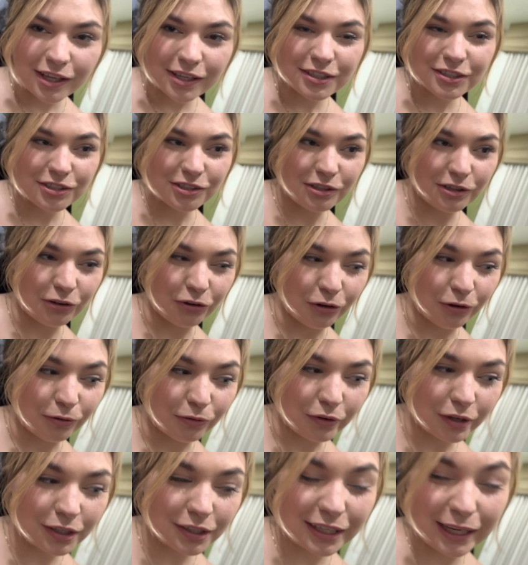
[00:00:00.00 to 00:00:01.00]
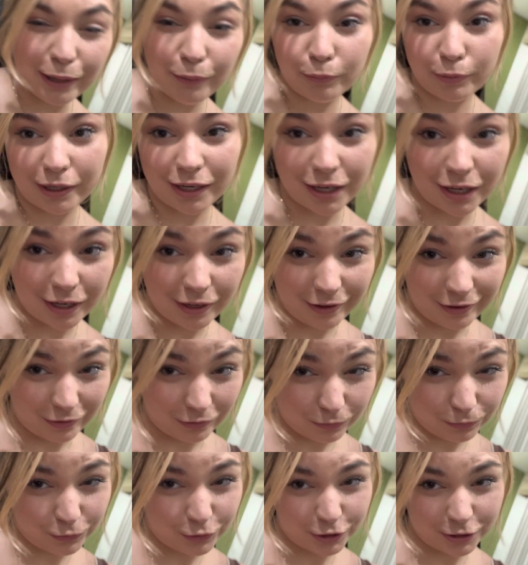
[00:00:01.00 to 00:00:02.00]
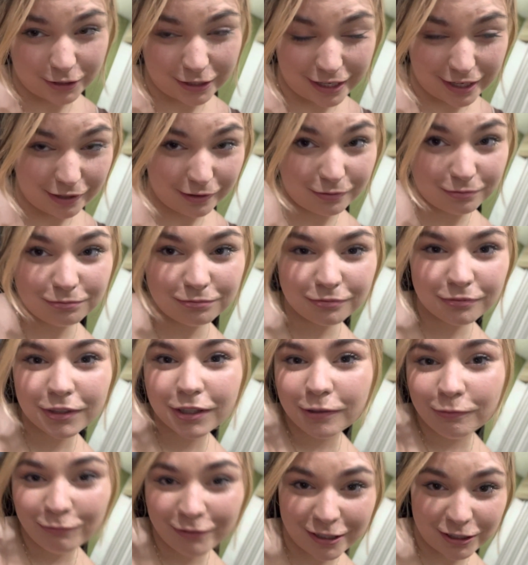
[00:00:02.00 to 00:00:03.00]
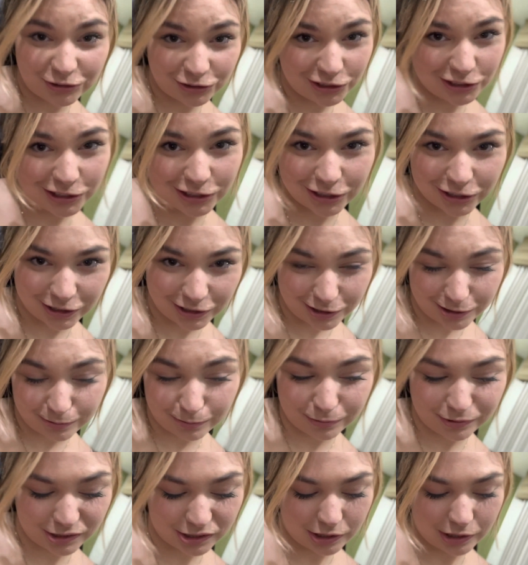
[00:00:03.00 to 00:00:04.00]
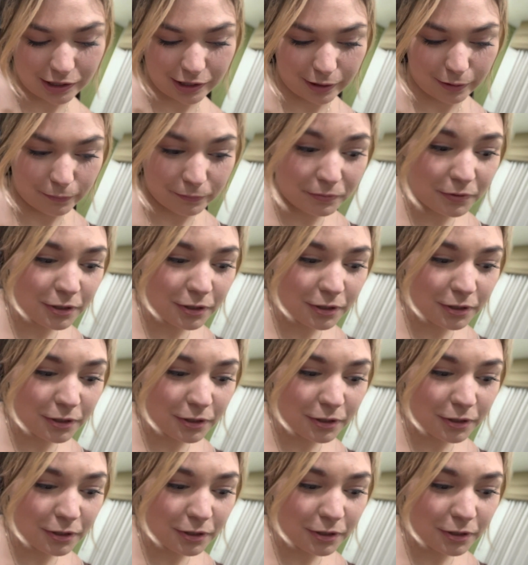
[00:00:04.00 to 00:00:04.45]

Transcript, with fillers: So keep an eye out for that. Make sure to subscribe.